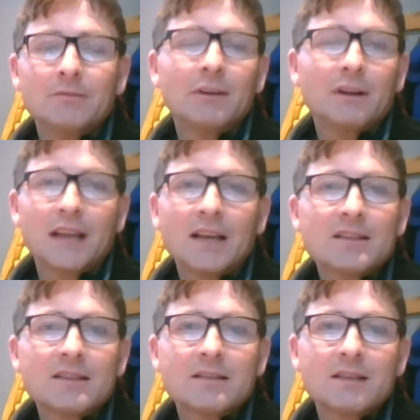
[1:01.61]
for our
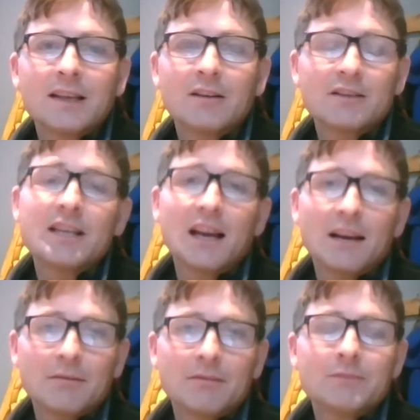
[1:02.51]
guests and our staff.
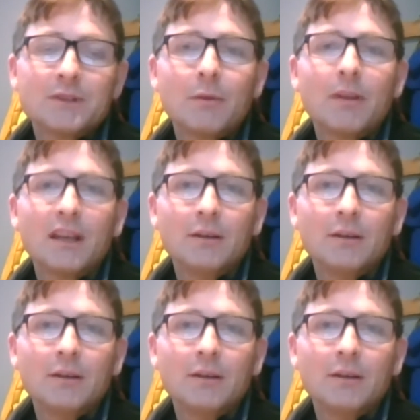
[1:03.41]
So thank you.